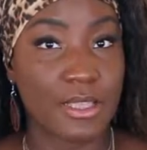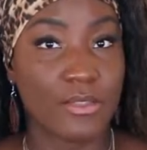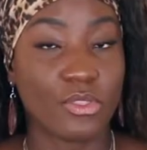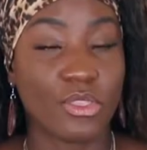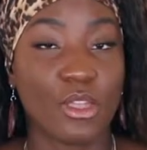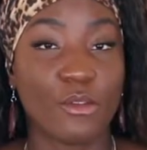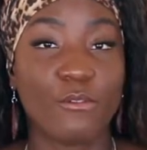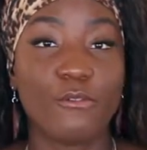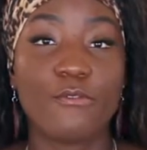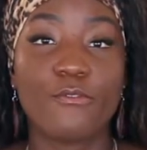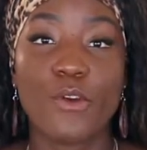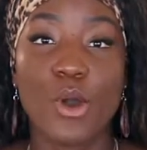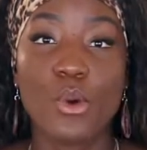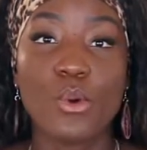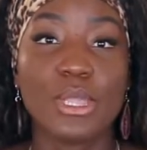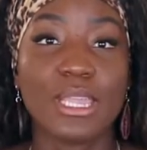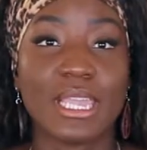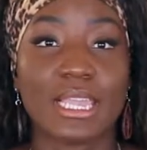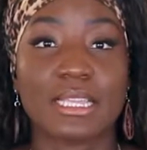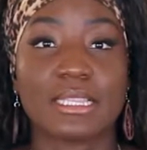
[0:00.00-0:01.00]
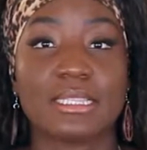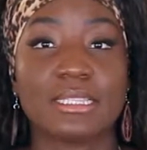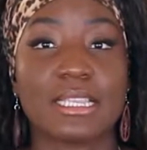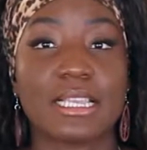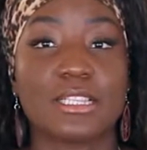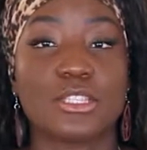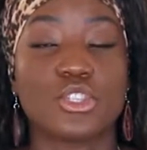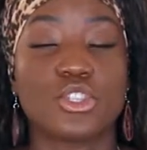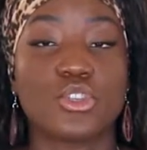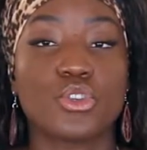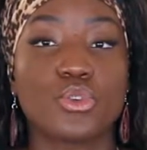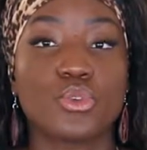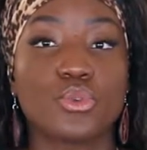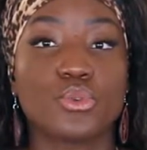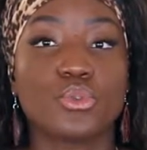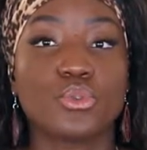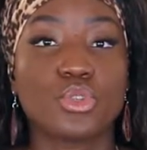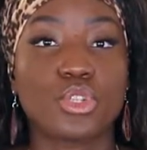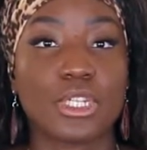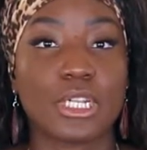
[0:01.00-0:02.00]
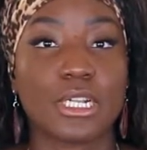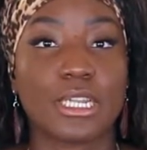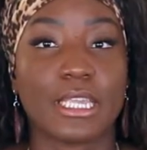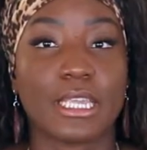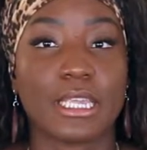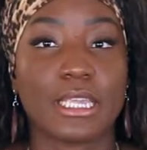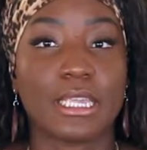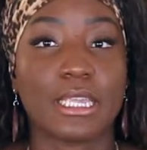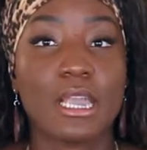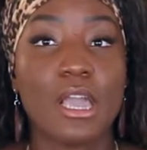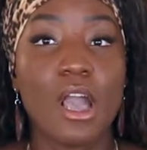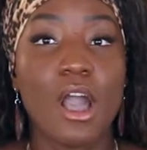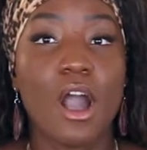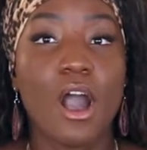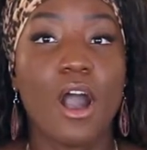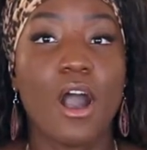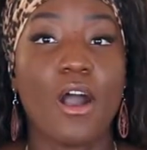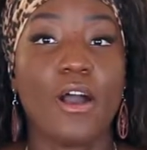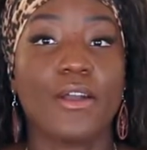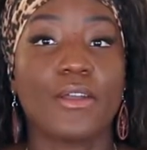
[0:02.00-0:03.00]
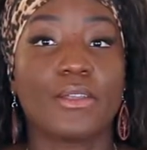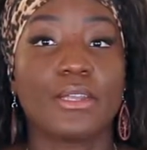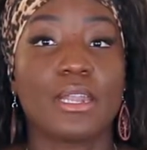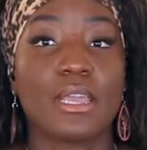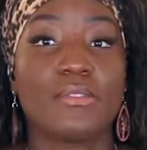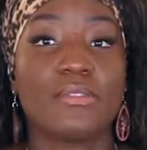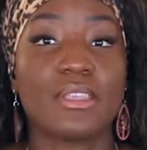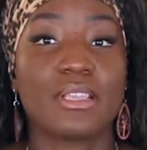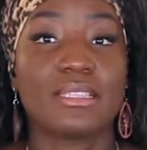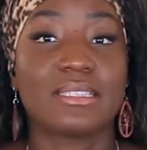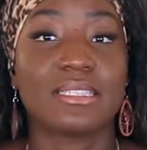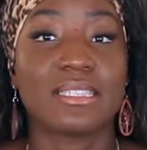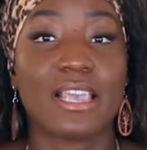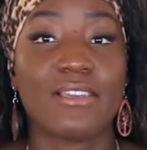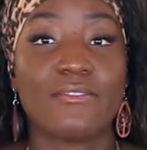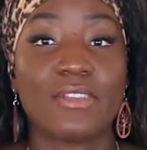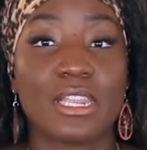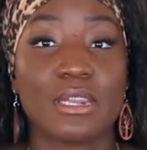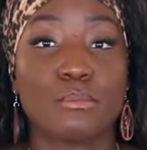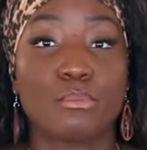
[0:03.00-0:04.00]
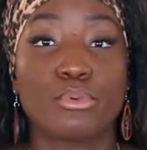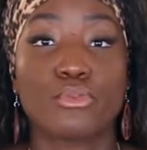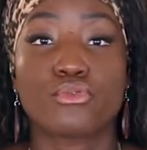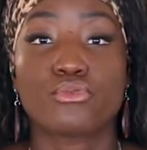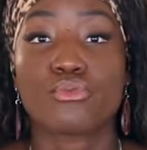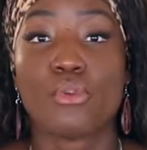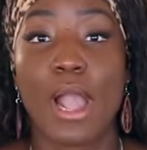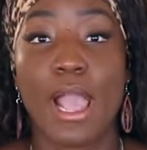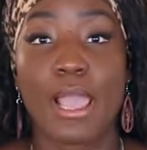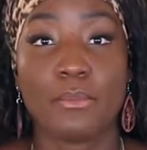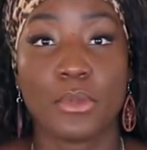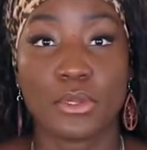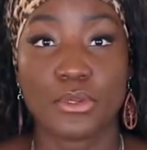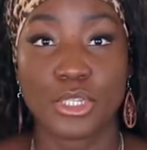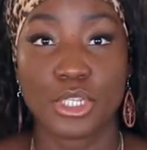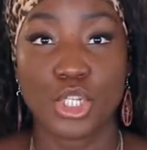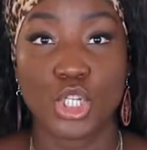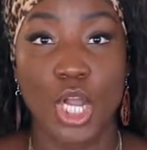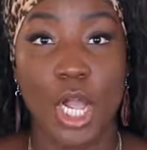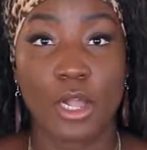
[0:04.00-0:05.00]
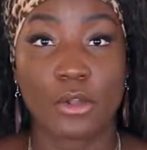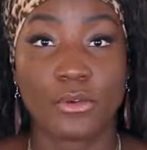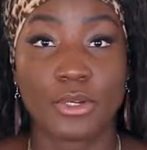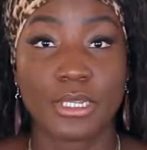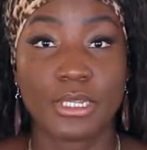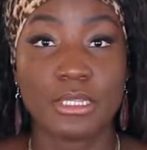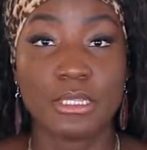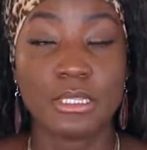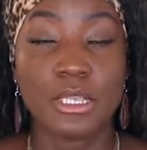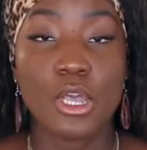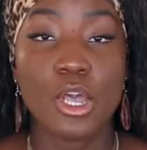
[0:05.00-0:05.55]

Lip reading: the focus is usually on the 7 primary chakras,